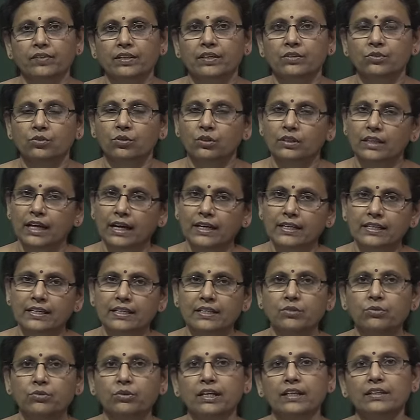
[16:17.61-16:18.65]
So, that
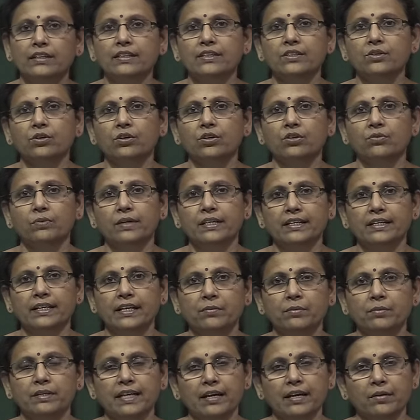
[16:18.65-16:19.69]
your query can
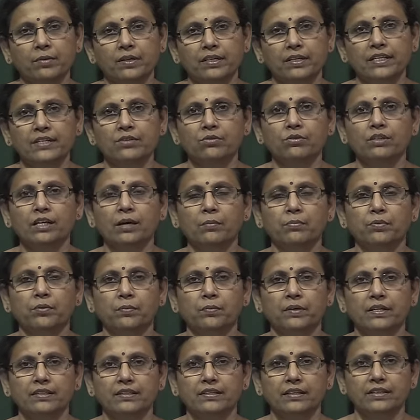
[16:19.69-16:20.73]
be diverted to the
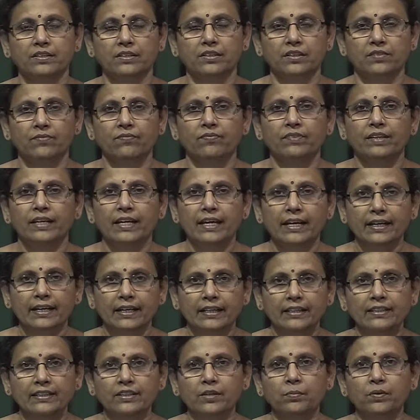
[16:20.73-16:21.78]
appropriate section. Again,
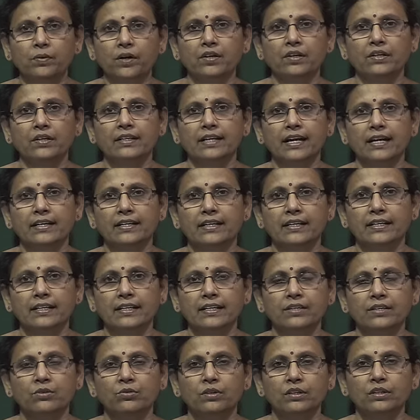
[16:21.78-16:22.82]
in the product category,
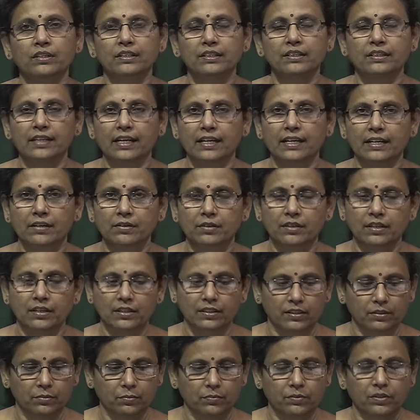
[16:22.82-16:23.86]

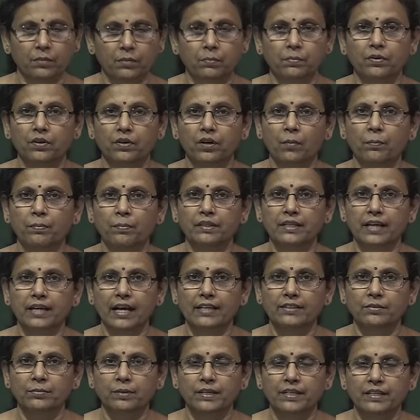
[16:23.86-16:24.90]
the company
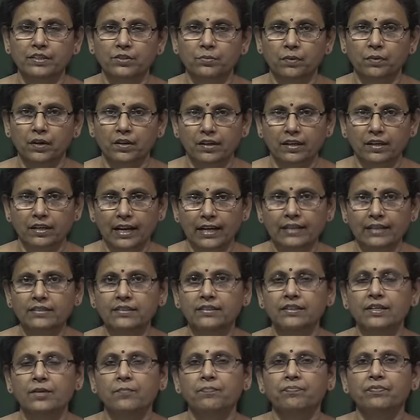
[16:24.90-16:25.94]
has various product lines.
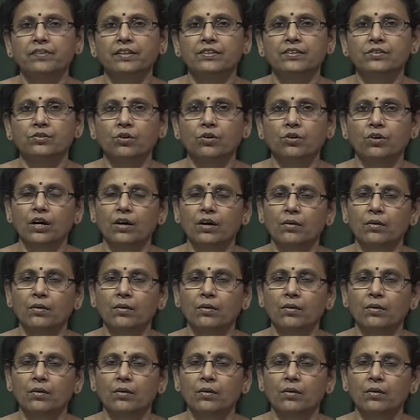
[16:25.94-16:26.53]
So,